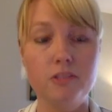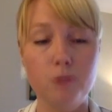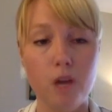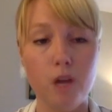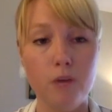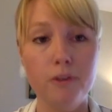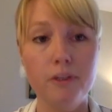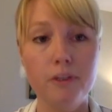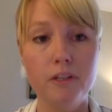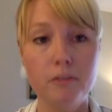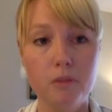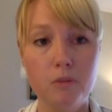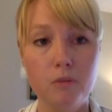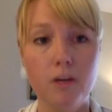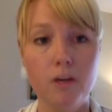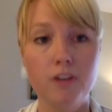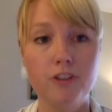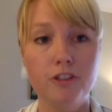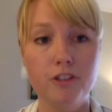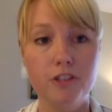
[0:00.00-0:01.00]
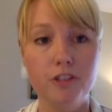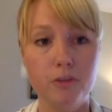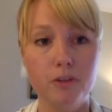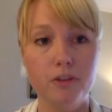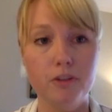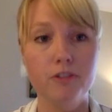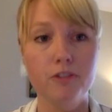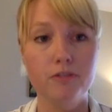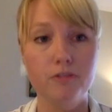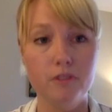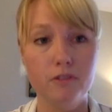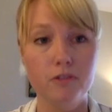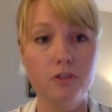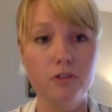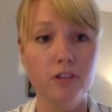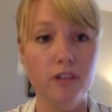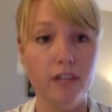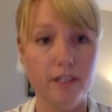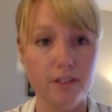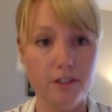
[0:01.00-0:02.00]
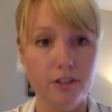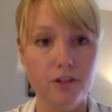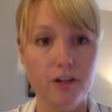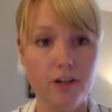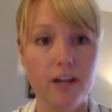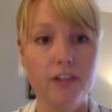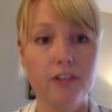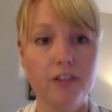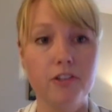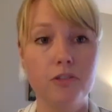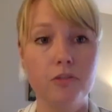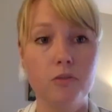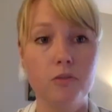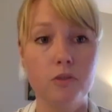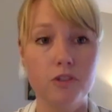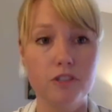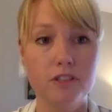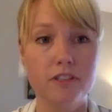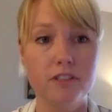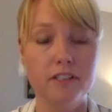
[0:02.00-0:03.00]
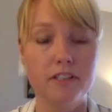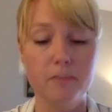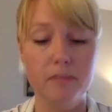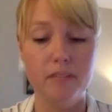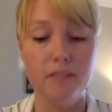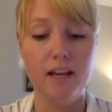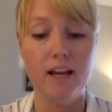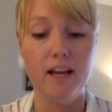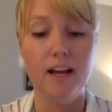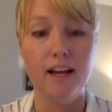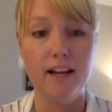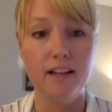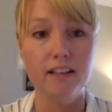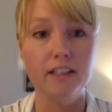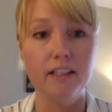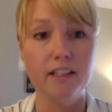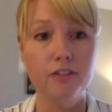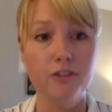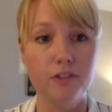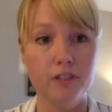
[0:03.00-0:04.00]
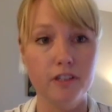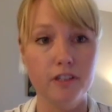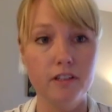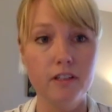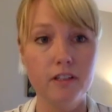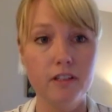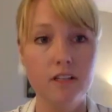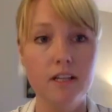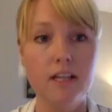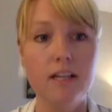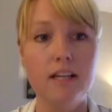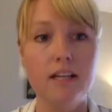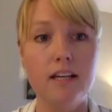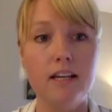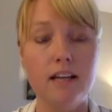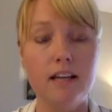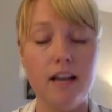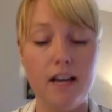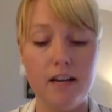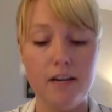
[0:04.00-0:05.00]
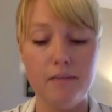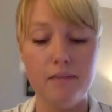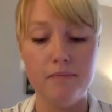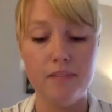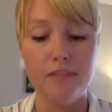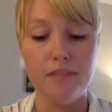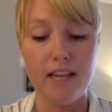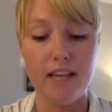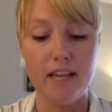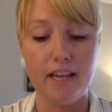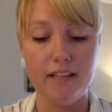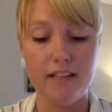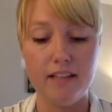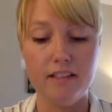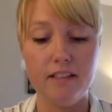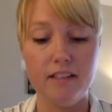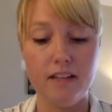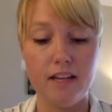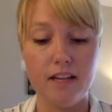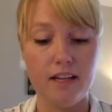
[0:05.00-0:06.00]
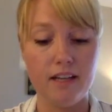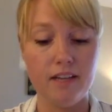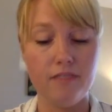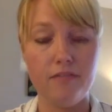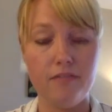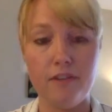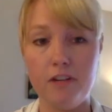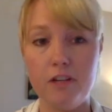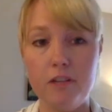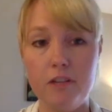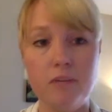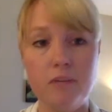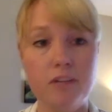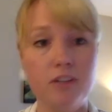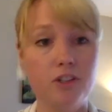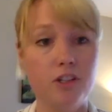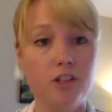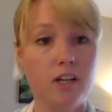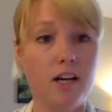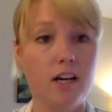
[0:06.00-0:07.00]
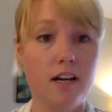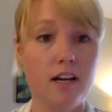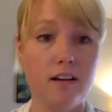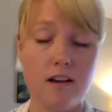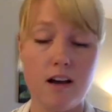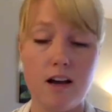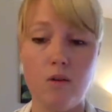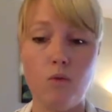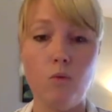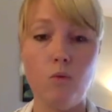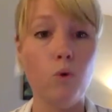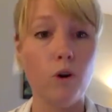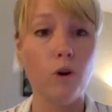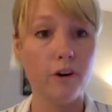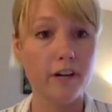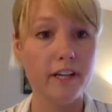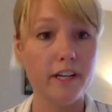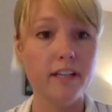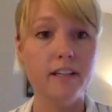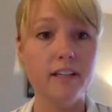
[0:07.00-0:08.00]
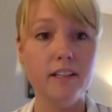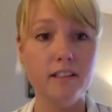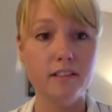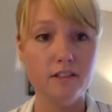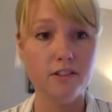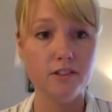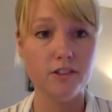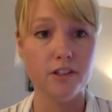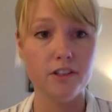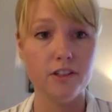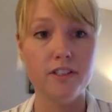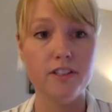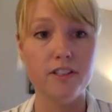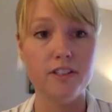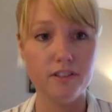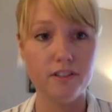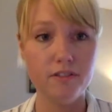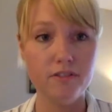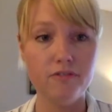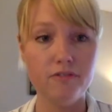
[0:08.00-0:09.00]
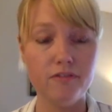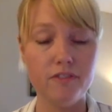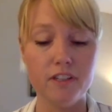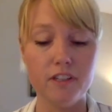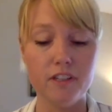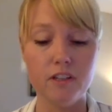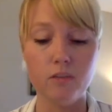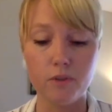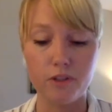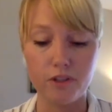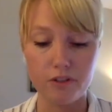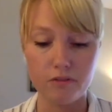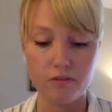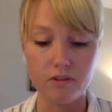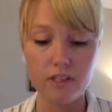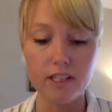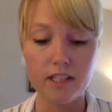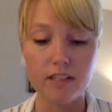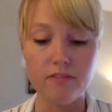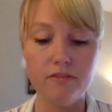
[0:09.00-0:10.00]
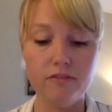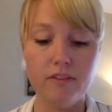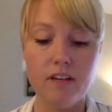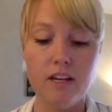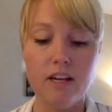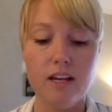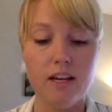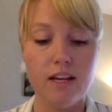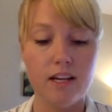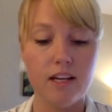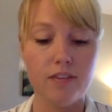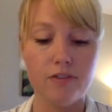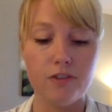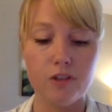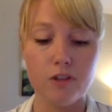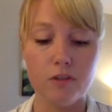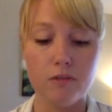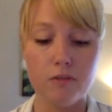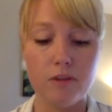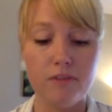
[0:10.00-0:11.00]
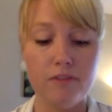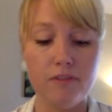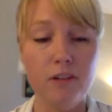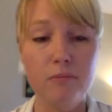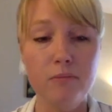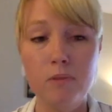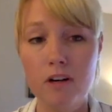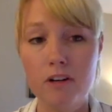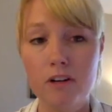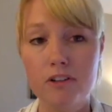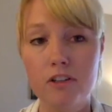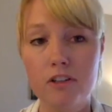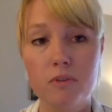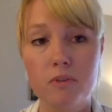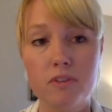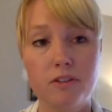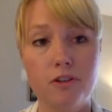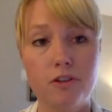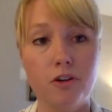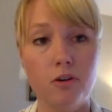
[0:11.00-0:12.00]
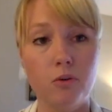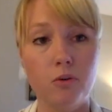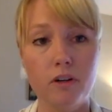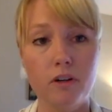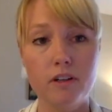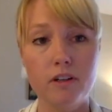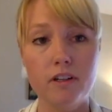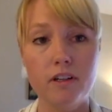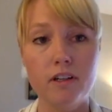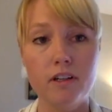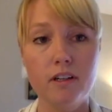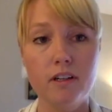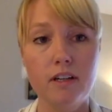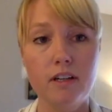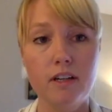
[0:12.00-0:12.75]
probably going to be watching you on her phone trying to track you, or she's going to be highly triggered and very much worried and concerned and in fear when you leave. If your affair partner was a coworker,